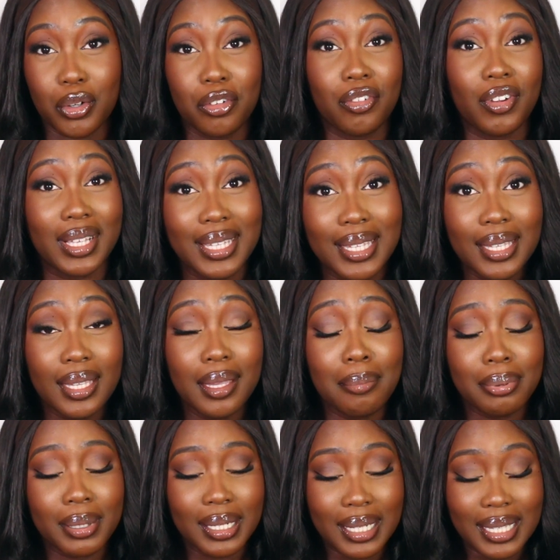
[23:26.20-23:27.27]
already,
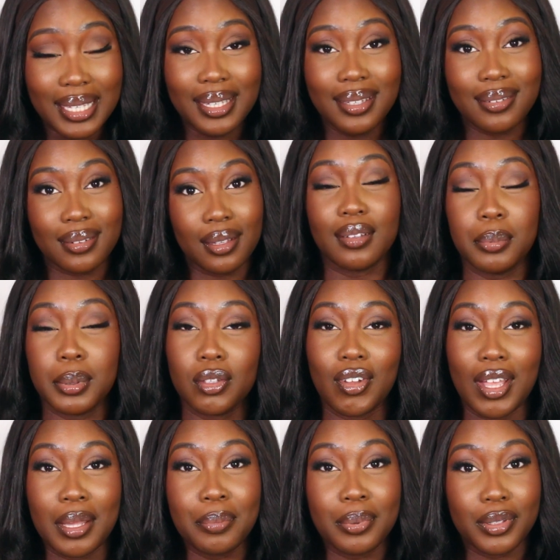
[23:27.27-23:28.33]
please
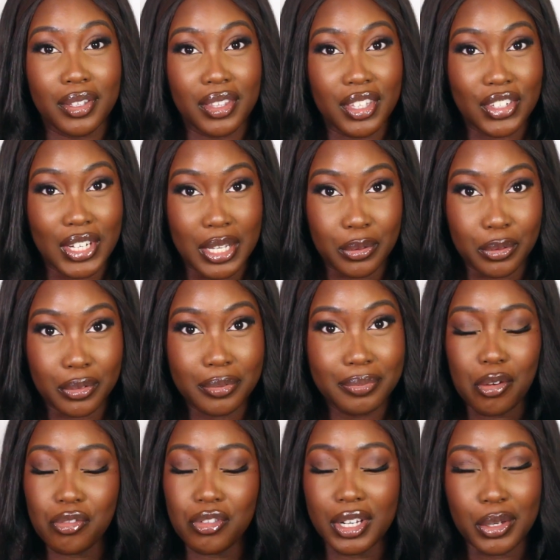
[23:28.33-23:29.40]
subscribe to the channel.
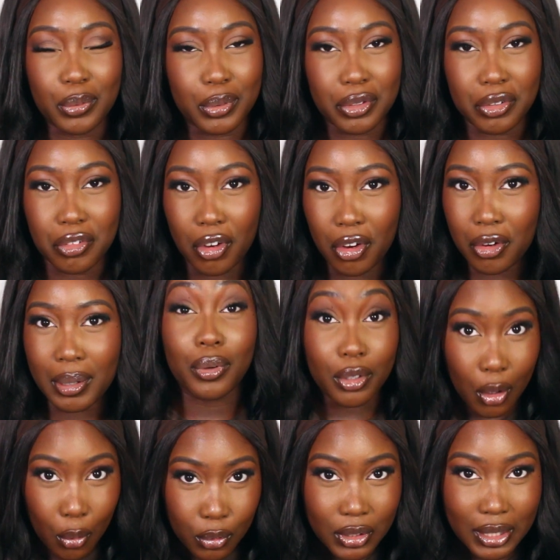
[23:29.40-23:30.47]
I really want to grow. We're
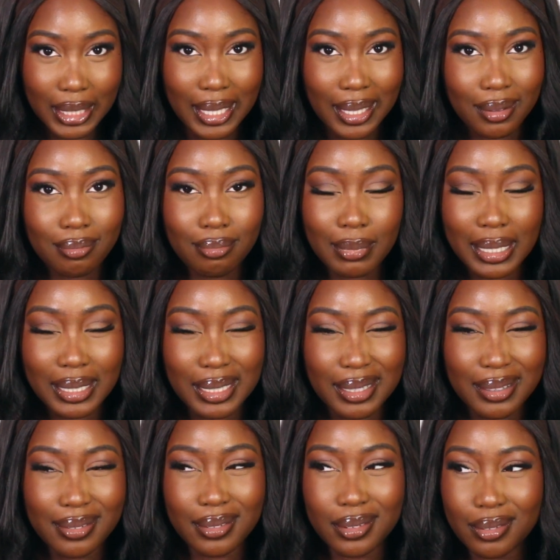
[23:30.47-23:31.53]
going to get at
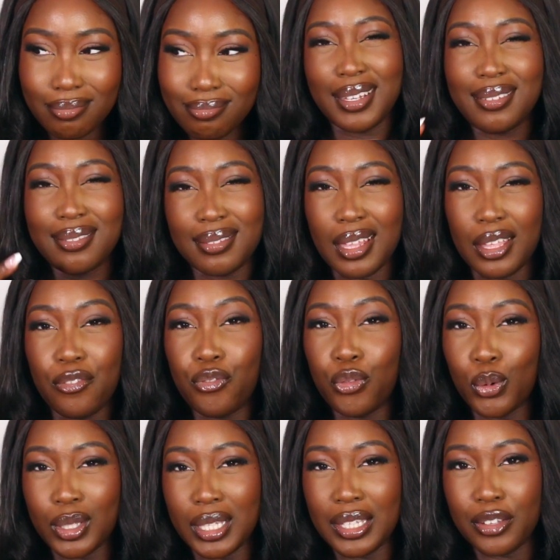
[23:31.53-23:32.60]
least, let's say
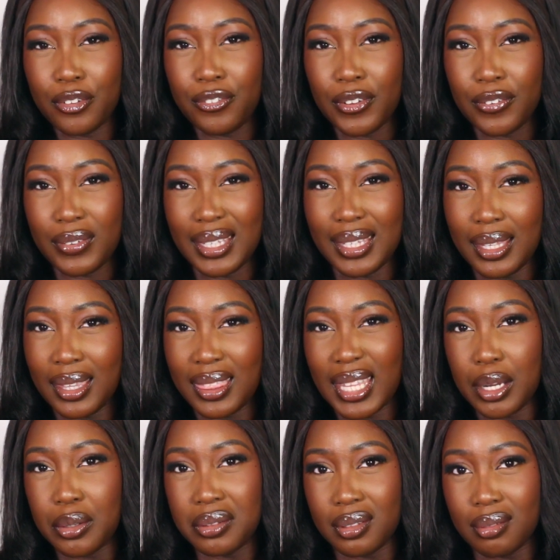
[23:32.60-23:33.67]
40 to
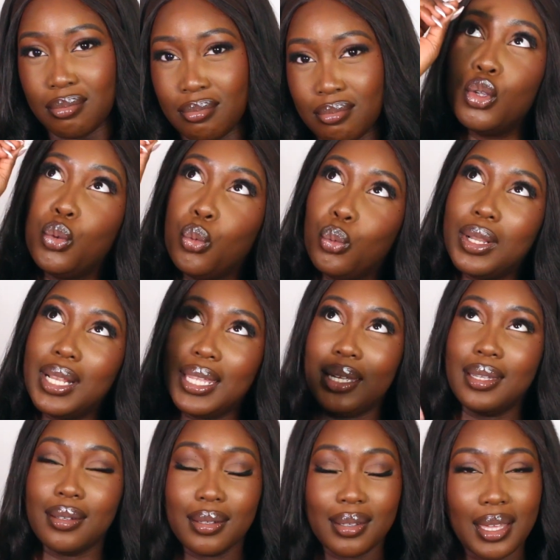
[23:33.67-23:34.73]
50,000, God
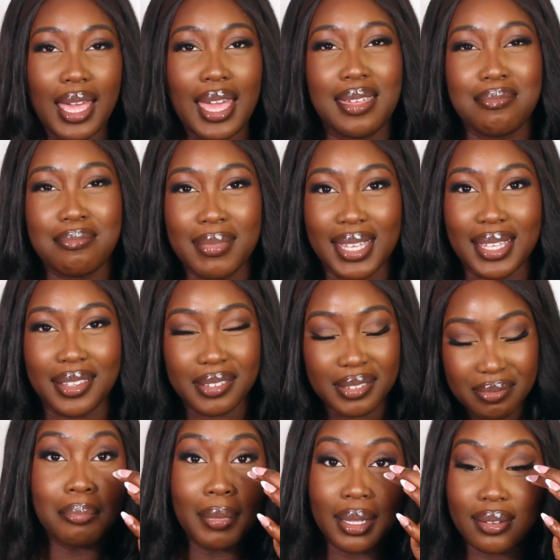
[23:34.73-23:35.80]
willing. Amen.
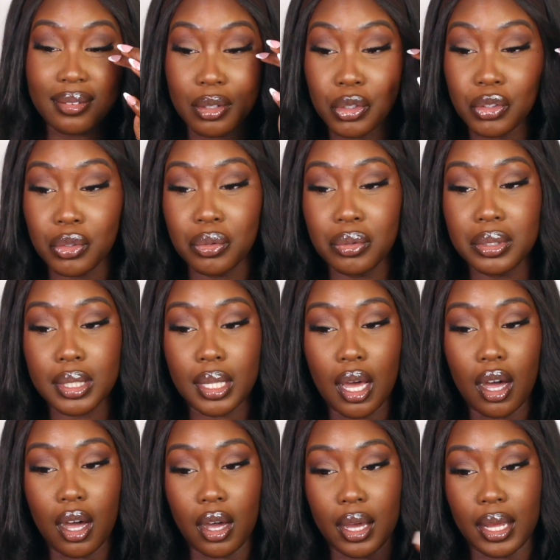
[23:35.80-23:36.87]
My socials
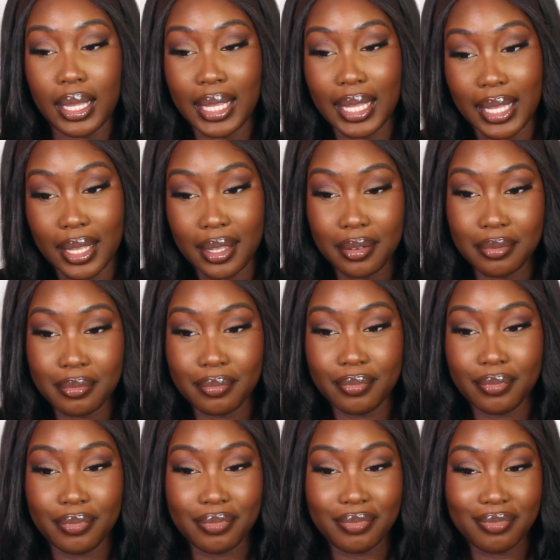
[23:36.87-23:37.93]
are here.
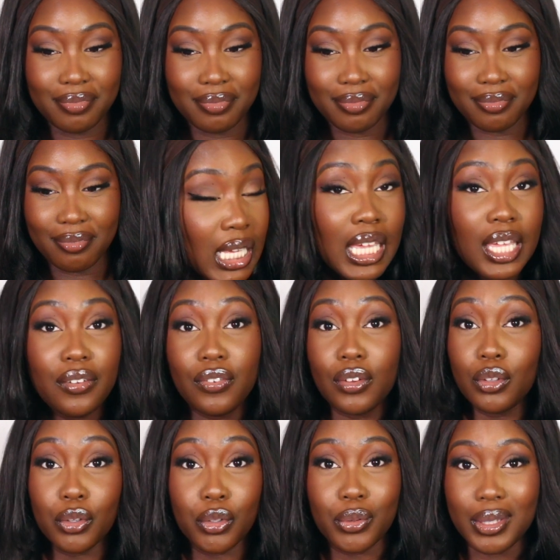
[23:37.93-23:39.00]
If you're
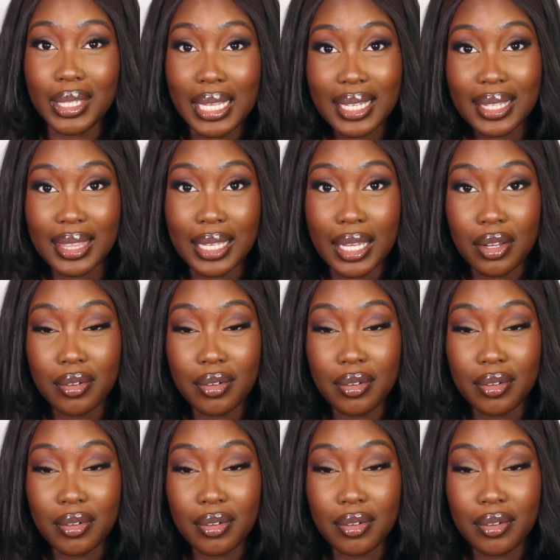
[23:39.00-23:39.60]
not doing anything